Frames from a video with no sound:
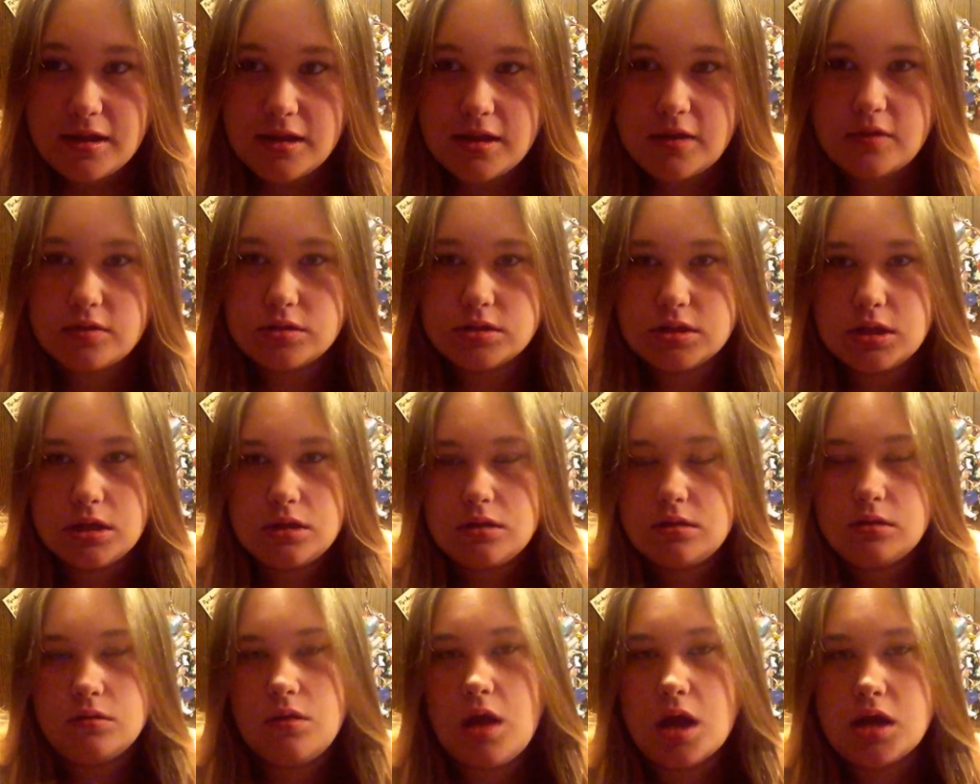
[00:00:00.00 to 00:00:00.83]
He was like,
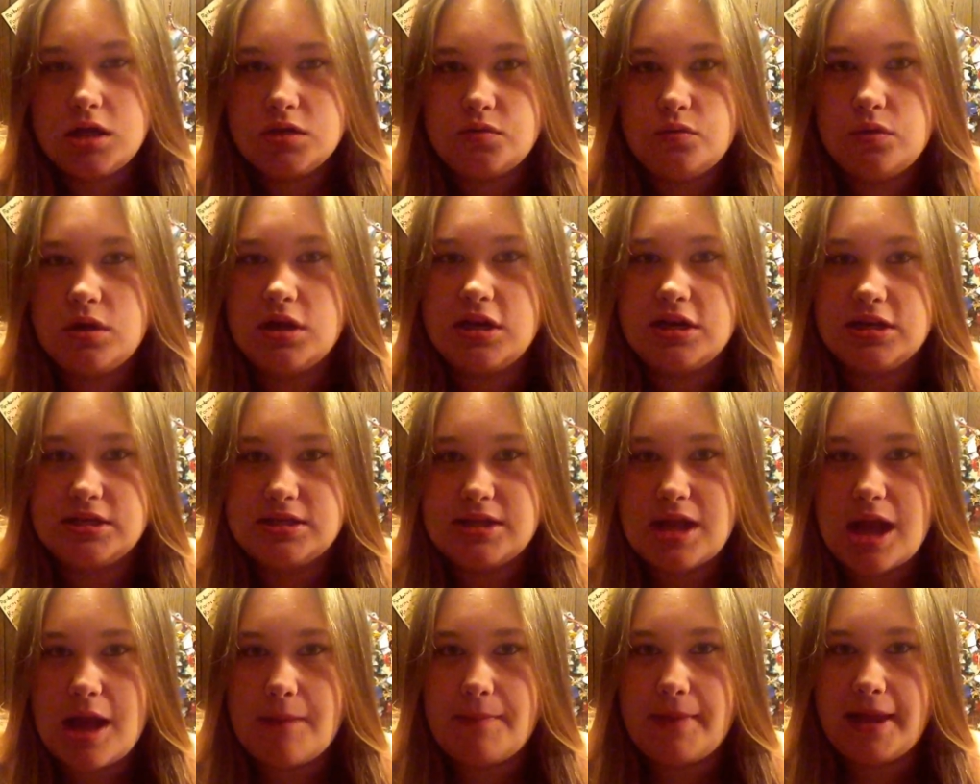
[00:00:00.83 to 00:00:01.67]
"I just wanted to
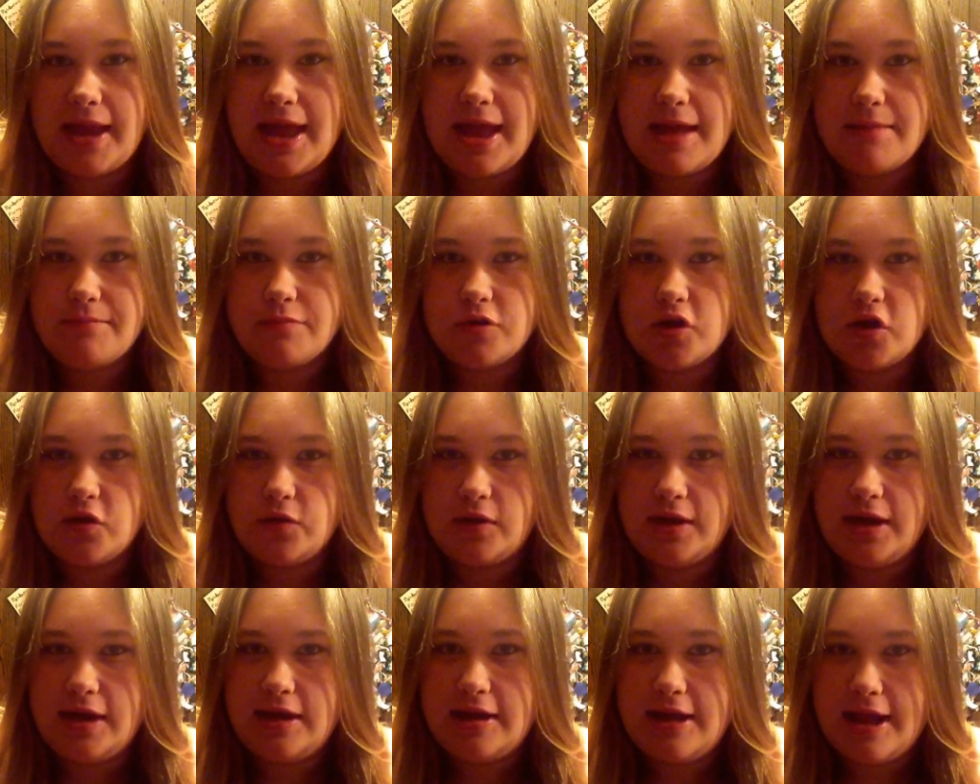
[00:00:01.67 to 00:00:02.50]
stop. I can't breathe.
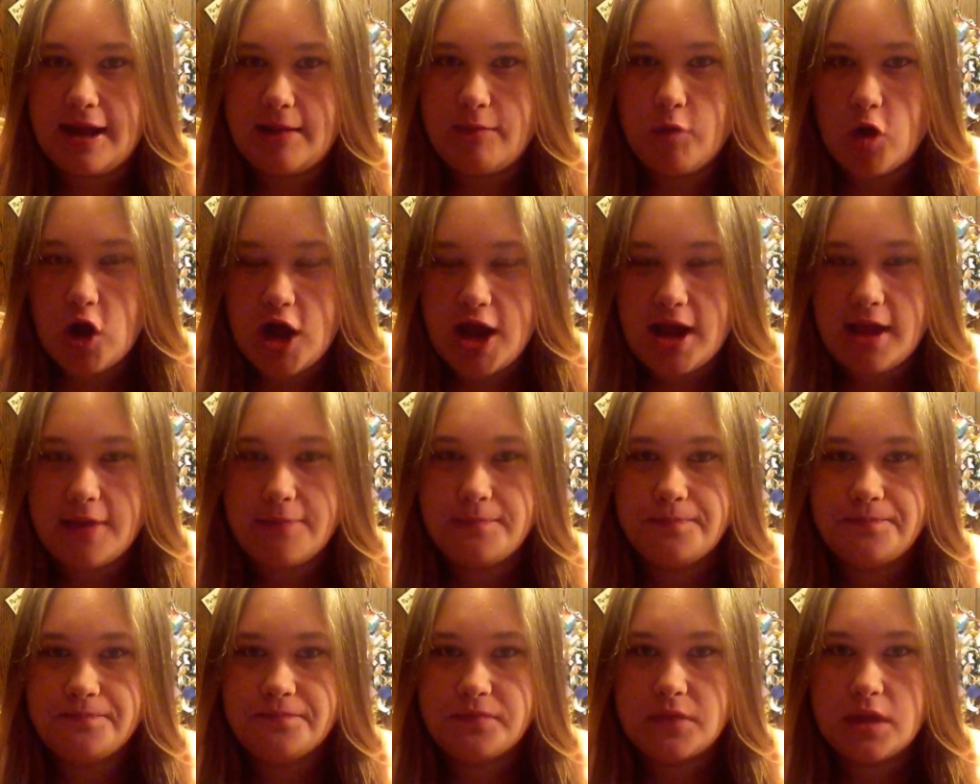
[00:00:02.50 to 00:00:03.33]
We need to take a break."
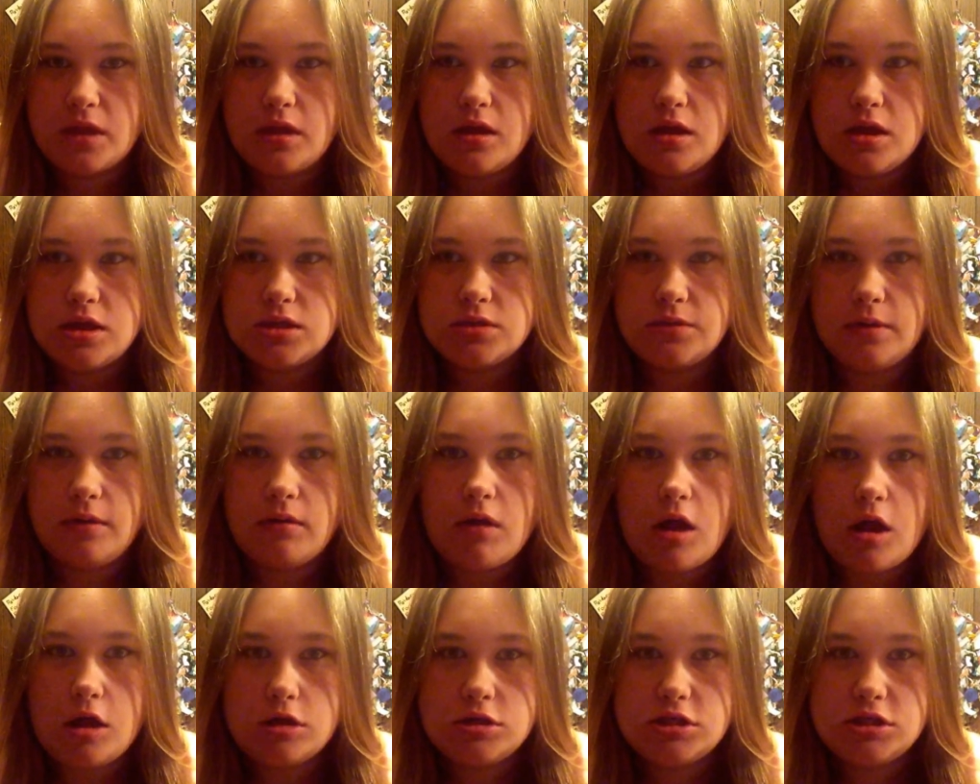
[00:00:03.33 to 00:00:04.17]
So we
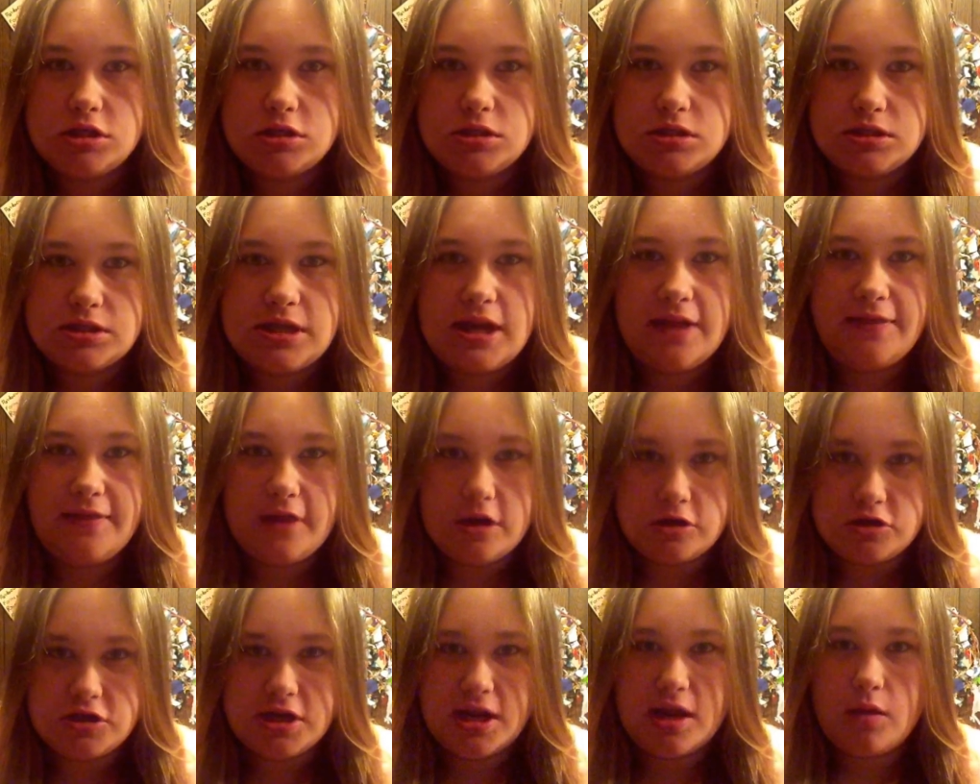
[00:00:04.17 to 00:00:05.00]
were all just sitting
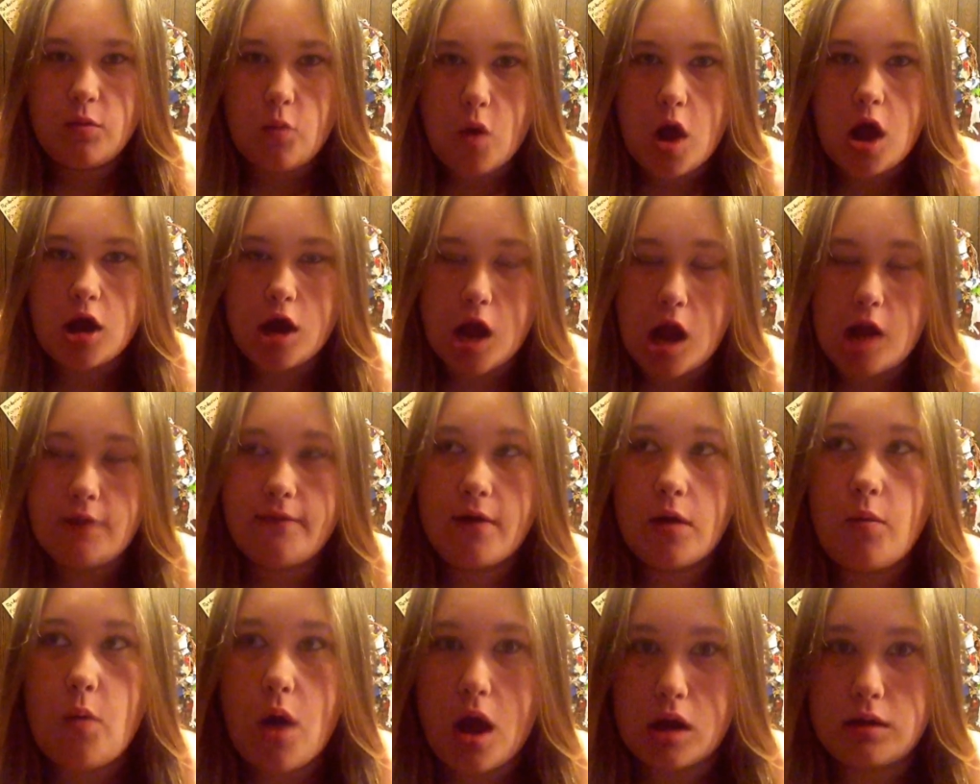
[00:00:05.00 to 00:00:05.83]
there drinking water out of
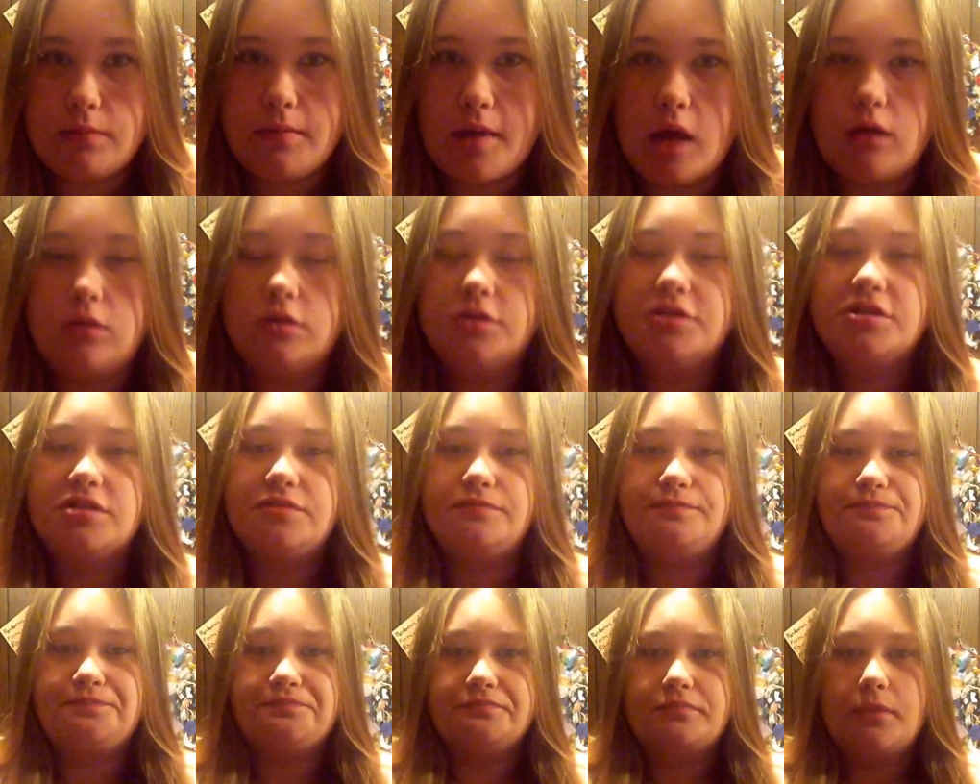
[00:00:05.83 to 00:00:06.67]
our water bottles.
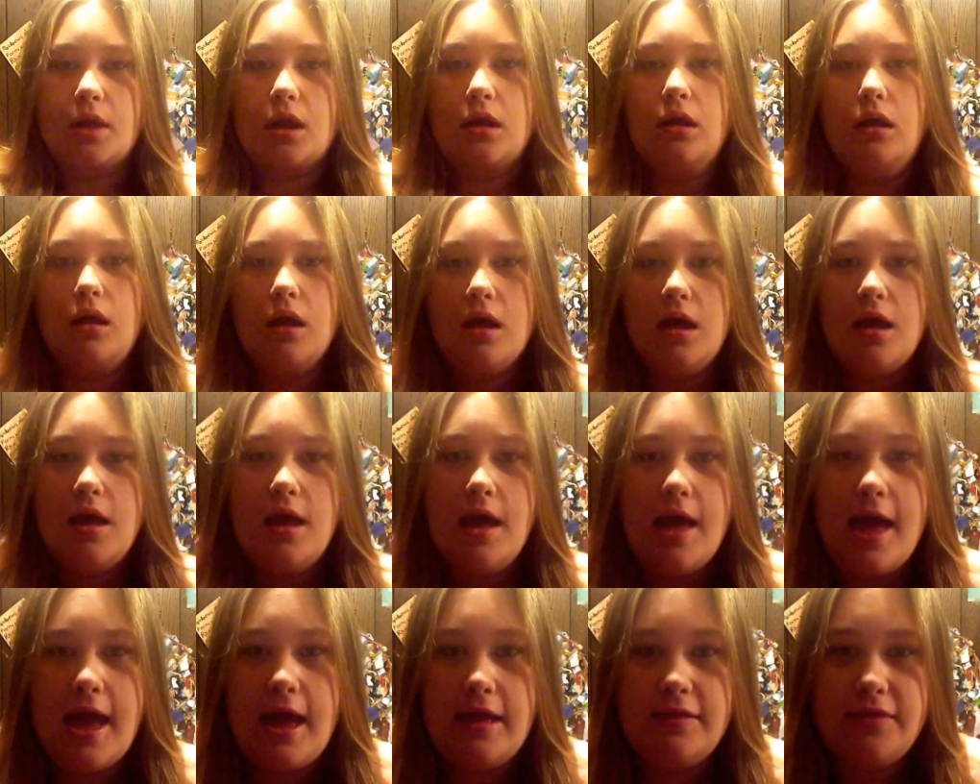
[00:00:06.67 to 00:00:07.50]

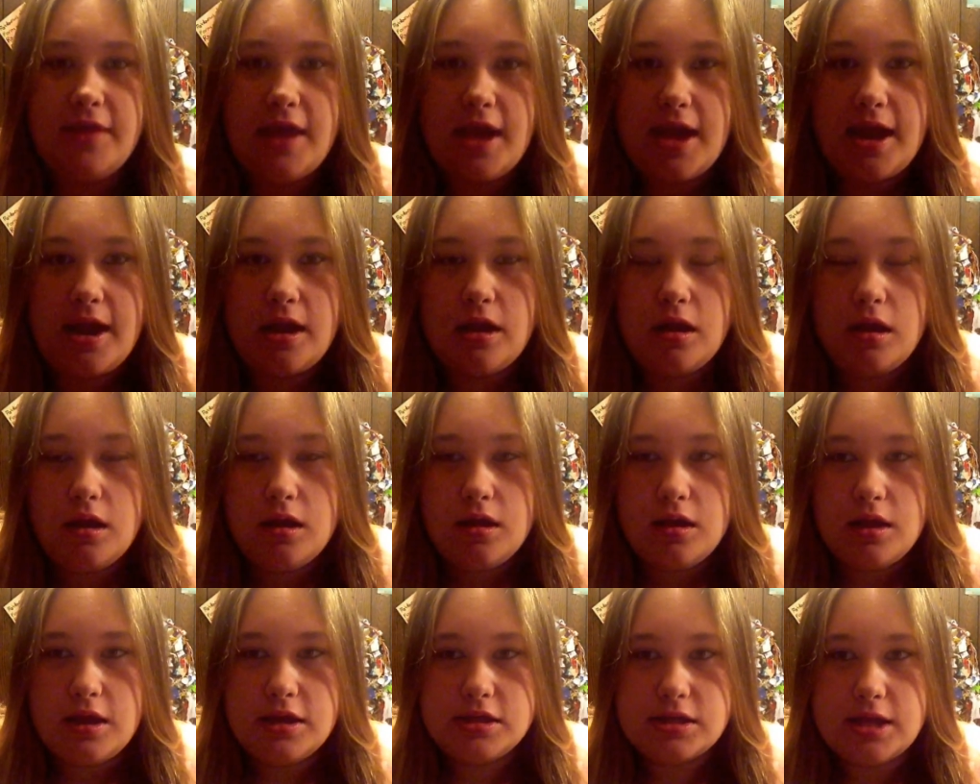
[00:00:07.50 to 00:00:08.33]
And then
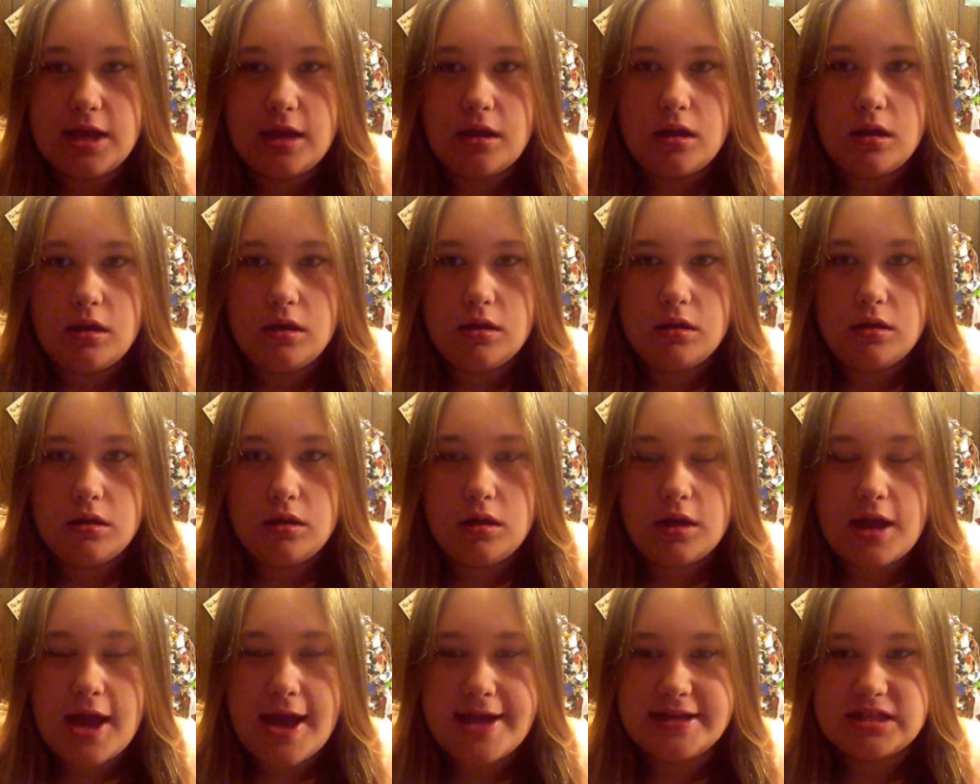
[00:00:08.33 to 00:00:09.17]
he's like,
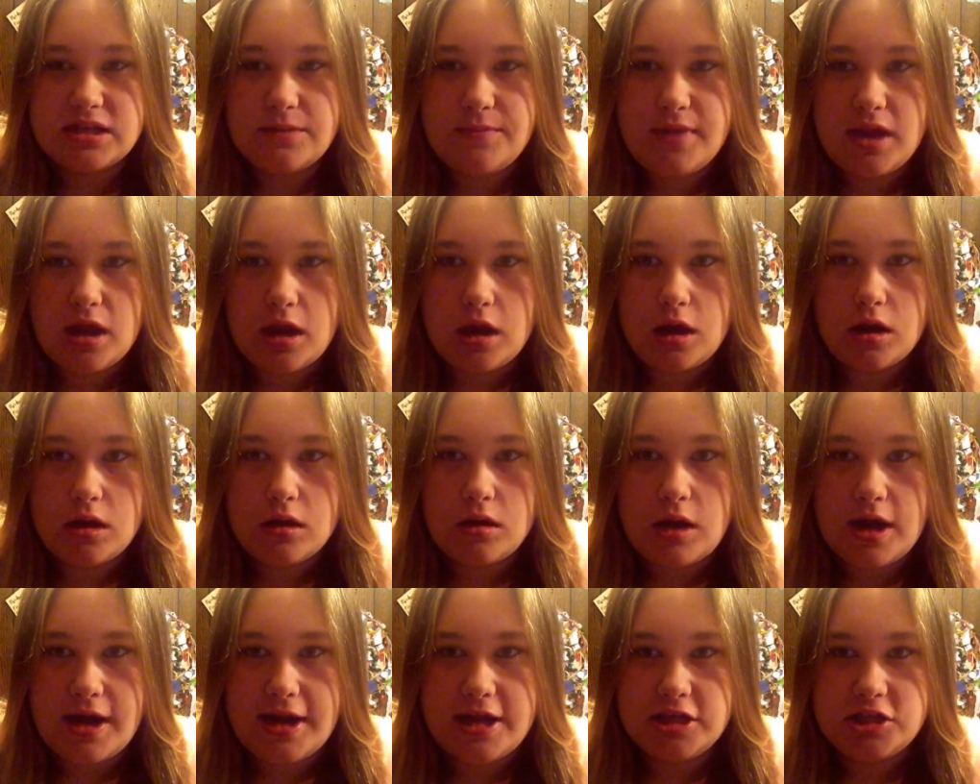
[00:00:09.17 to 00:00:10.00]
"Guys, come here.
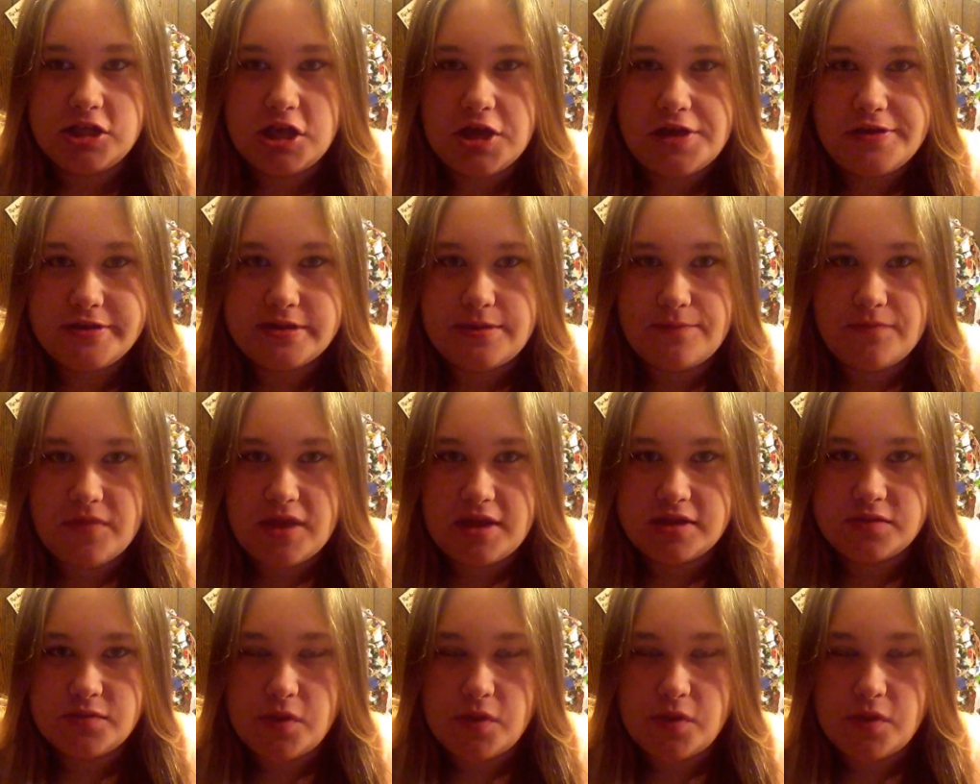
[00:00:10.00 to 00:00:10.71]
I need to show you something."